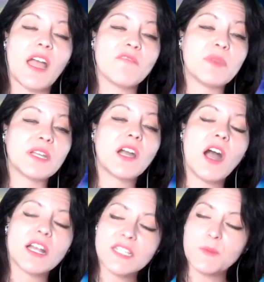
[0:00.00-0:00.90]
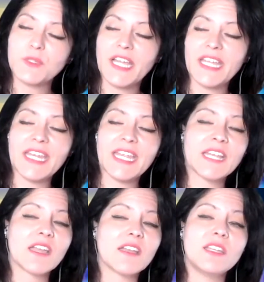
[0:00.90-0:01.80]
been
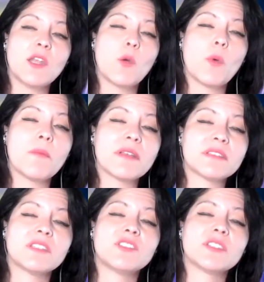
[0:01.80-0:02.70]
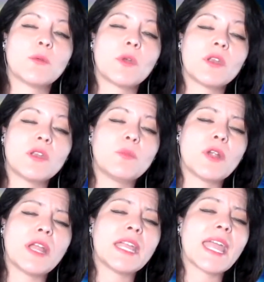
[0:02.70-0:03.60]
contemplating, what messages I wanted to bring.